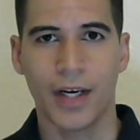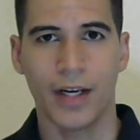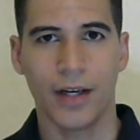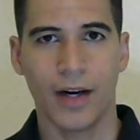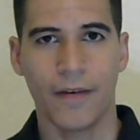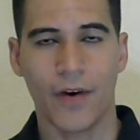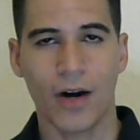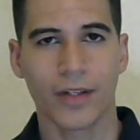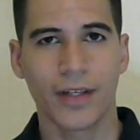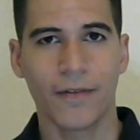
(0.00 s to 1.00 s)
And of
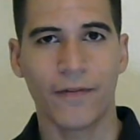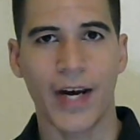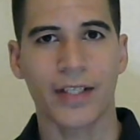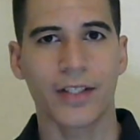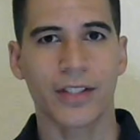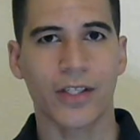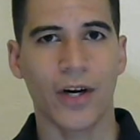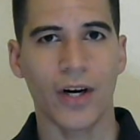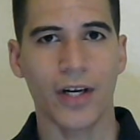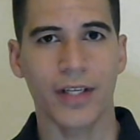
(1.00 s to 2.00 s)
all the defectors
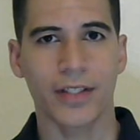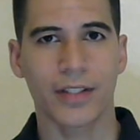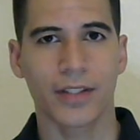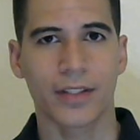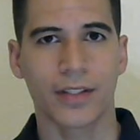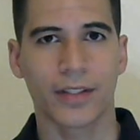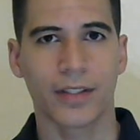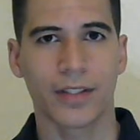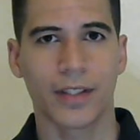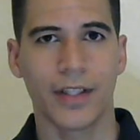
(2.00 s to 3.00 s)
caught,
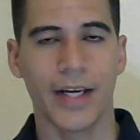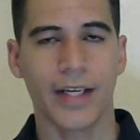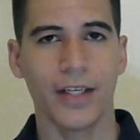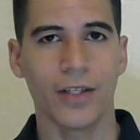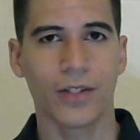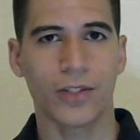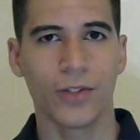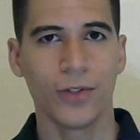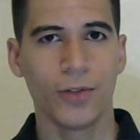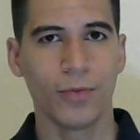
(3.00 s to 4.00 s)
they killed
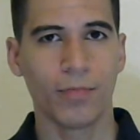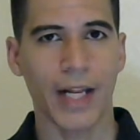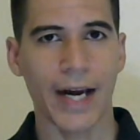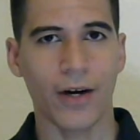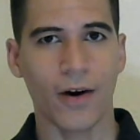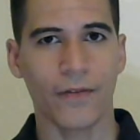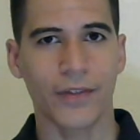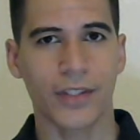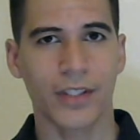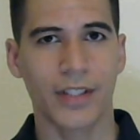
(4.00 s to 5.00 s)
2 black
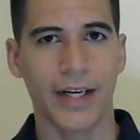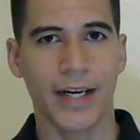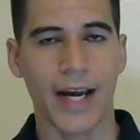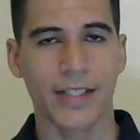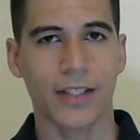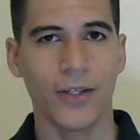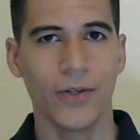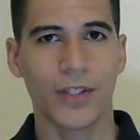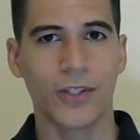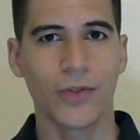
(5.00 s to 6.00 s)
officers. They
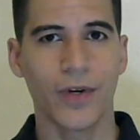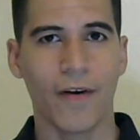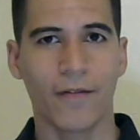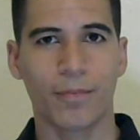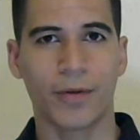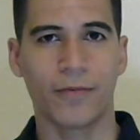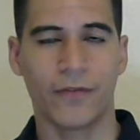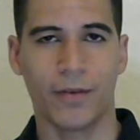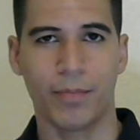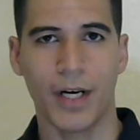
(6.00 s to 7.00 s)
executed 2 of them
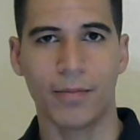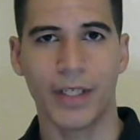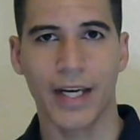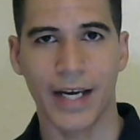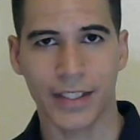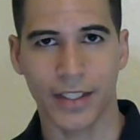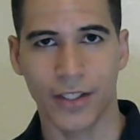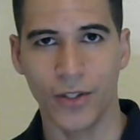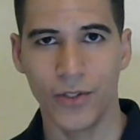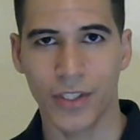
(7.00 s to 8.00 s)
for public
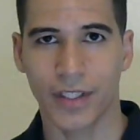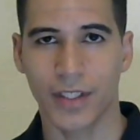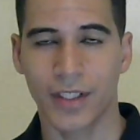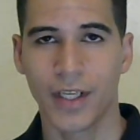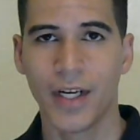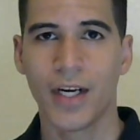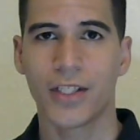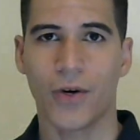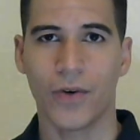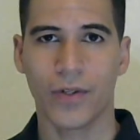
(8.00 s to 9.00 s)
execution,
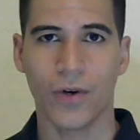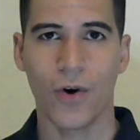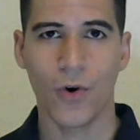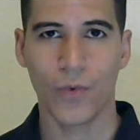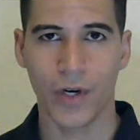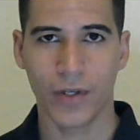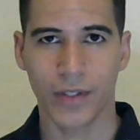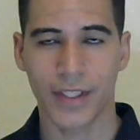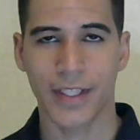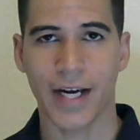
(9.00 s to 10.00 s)
showing the whole world
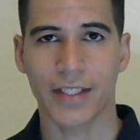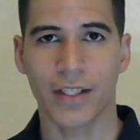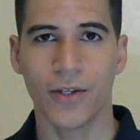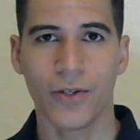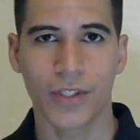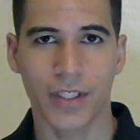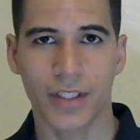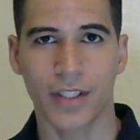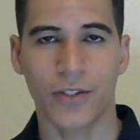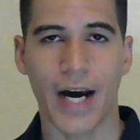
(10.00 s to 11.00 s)
this execution
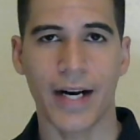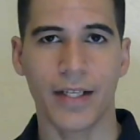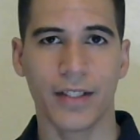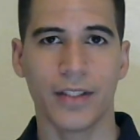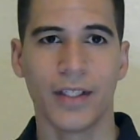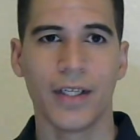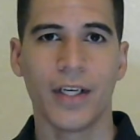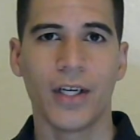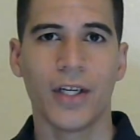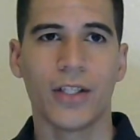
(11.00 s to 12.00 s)
to try
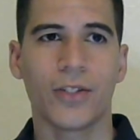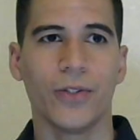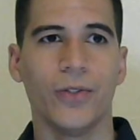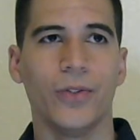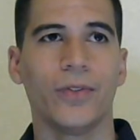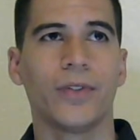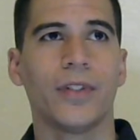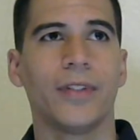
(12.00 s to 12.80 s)
to